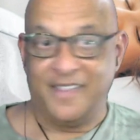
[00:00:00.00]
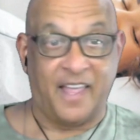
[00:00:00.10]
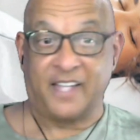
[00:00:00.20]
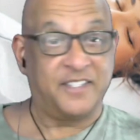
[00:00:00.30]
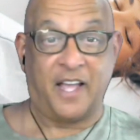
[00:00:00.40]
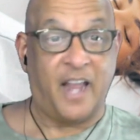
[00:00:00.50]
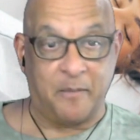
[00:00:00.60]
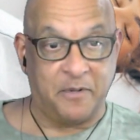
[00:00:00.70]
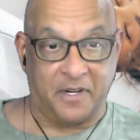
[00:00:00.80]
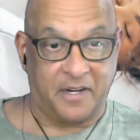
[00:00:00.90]
That's not
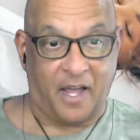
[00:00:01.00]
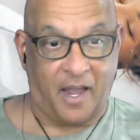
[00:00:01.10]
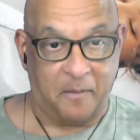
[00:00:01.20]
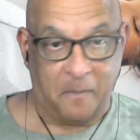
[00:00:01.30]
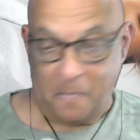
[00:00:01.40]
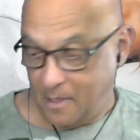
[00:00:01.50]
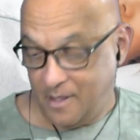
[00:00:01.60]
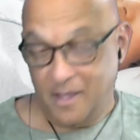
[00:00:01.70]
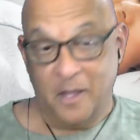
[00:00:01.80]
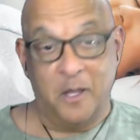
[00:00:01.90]
happening tonight
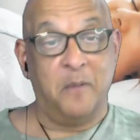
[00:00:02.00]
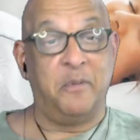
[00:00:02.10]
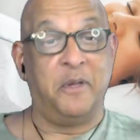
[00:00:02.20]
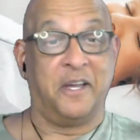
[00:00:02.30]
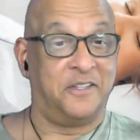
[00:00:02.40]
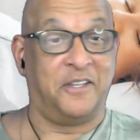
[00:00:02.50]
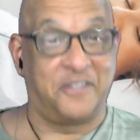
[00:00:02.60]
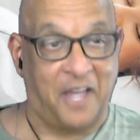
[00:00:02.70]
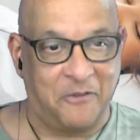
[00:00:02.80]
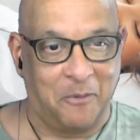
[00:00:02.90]
because it's
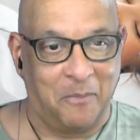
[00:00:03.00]
after